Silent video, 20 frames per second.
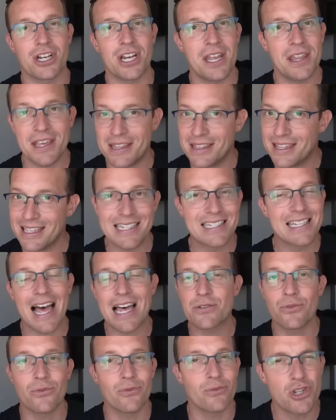And his
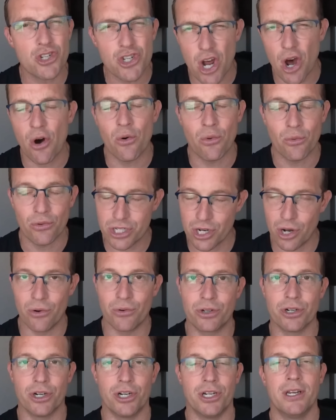last one was so, so
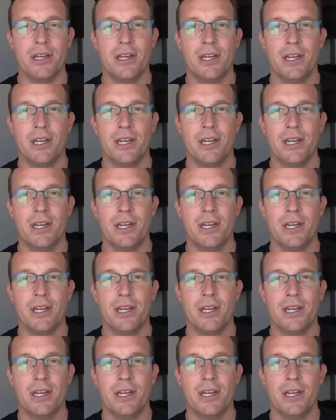good.